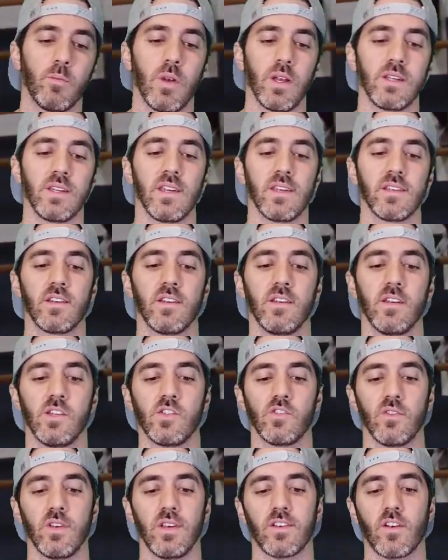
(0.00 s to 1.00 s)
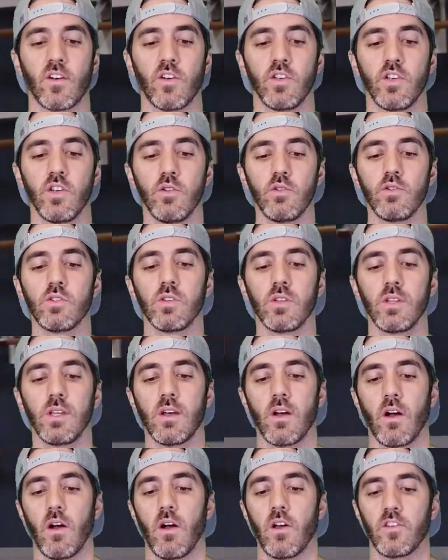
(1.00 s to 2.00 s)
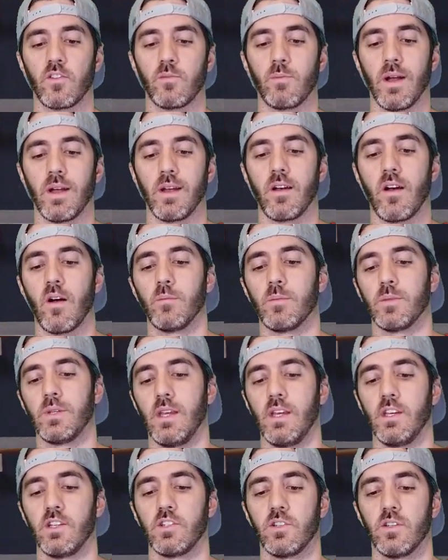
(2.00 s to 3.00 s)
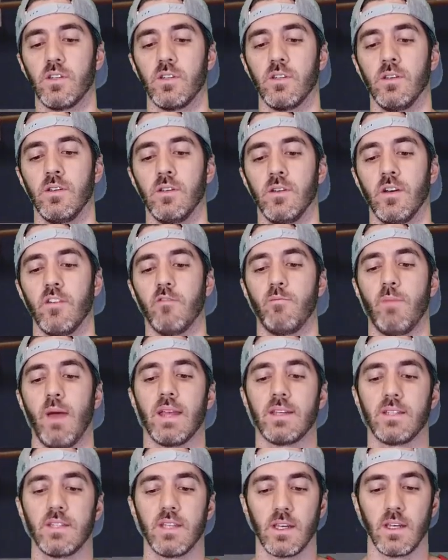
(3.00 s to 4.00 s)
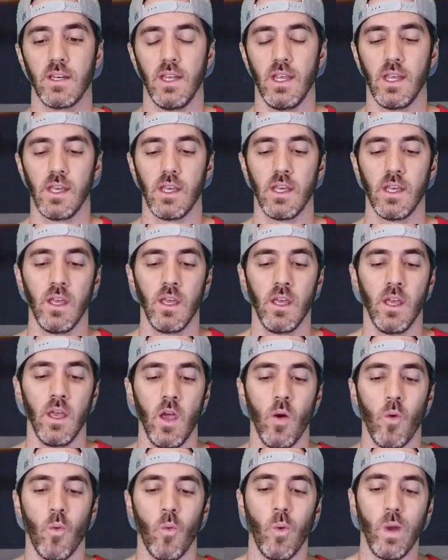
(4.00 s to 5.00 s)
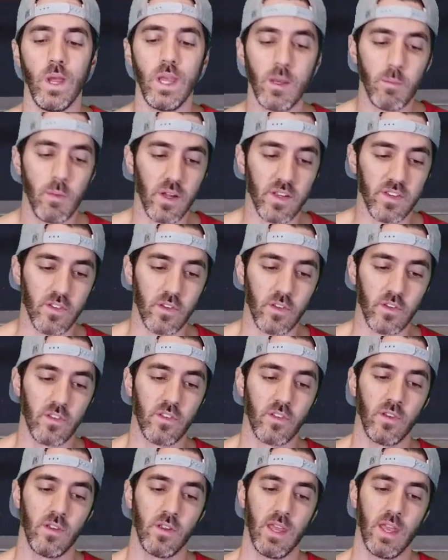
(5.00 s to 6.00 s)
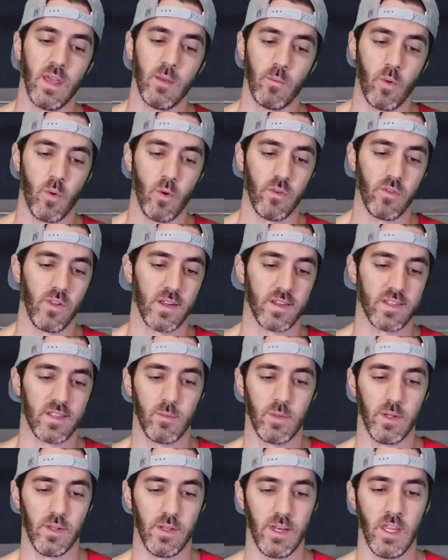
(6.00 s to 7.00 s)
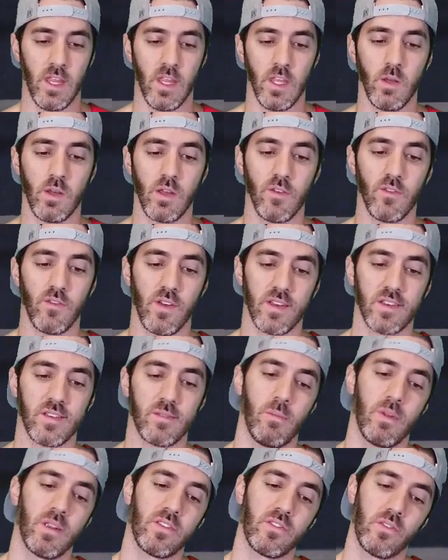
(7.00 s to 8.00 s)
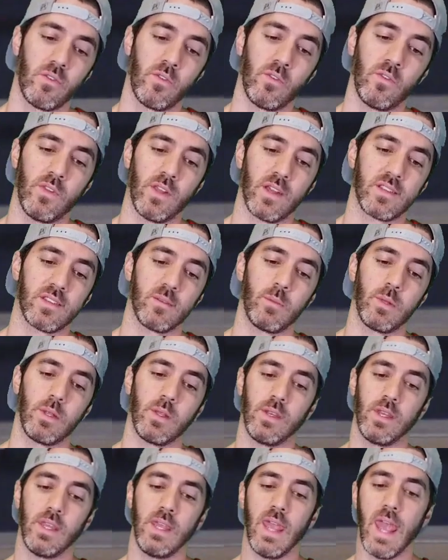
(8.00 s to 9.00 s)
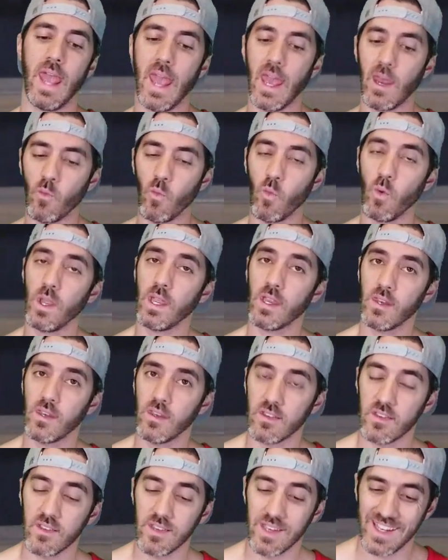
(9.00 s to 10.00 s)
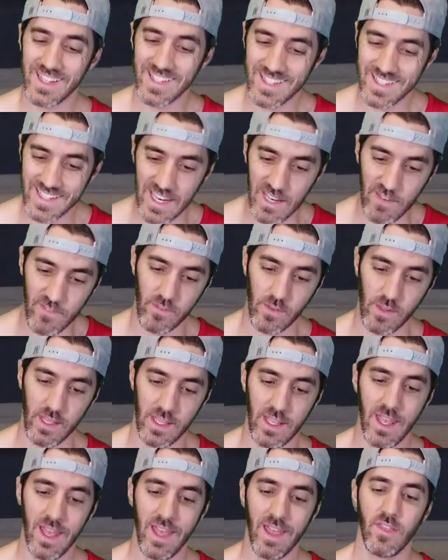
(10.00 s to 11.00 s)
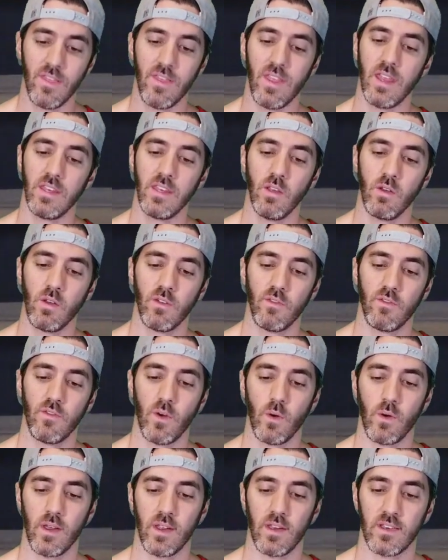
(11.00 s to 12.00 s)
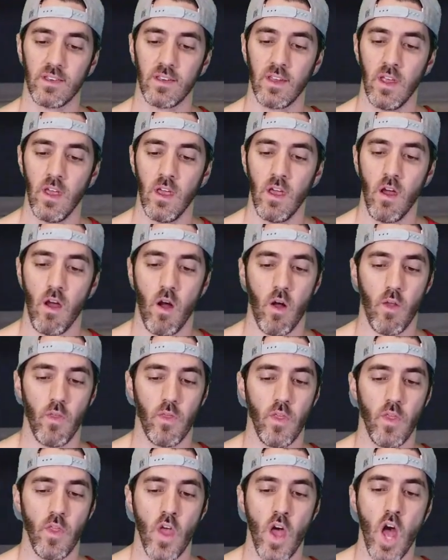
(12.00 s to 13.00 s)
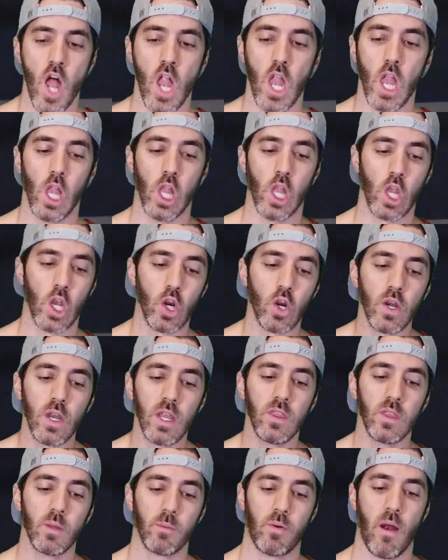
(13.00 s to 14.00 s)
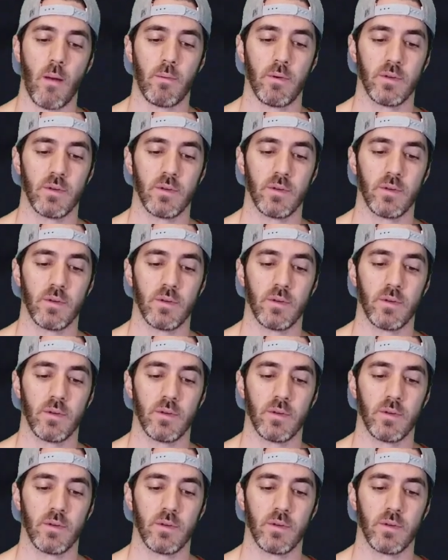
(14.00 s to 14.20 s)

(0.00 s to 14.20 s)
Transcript: breakdancing injuries are usually caused by a combination of bad technique, weak muscles, and poor flexibility. You can fix muscle flexibility and weakness safely, then you can focus on learning the proper